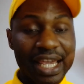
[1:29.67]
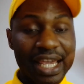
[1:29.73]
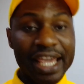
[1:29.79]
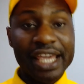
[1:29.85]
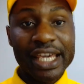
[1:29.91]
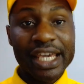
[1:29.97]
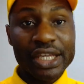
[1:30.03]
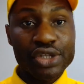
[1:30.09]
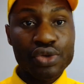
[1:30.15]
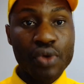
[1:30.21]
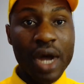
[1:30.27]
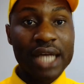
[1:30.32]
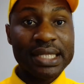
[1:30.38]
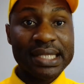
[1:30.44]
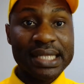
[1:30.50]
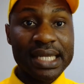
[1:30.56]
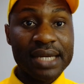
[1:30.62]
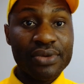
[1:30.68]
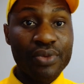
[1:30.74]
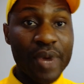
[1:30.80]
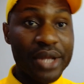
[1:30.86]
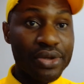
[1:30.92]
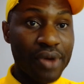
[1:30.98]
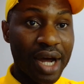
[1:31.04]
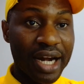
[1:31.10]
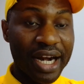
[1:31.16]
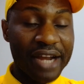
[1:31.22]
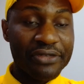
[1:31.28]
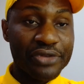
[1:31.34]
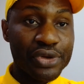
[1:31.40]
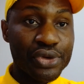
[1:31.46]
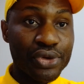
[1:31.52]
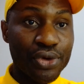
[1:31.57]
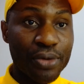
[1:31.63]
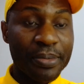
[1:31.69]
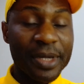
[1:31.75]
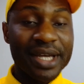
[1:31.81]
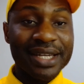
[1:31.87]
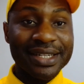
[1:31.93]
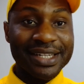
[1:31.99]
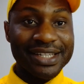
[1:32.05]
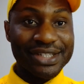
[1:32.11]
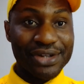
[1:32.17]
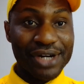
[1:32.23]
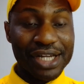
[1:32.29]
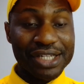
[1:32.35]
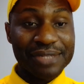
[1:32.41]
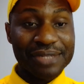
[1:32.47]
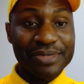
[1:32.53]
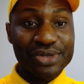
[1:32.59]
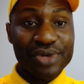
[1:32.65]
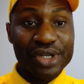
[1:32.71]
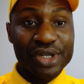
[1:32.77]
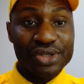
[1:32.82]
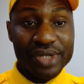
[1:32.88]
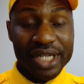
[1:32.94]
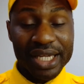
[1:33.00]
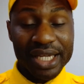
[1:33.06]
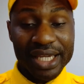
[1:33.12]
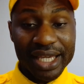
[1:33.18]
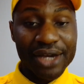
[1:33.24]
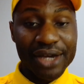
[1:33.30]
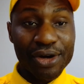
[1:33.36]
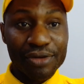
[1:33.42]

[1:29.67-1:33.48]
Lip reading: In case you are sick when you arrive in Europe, the scholarship is going to take care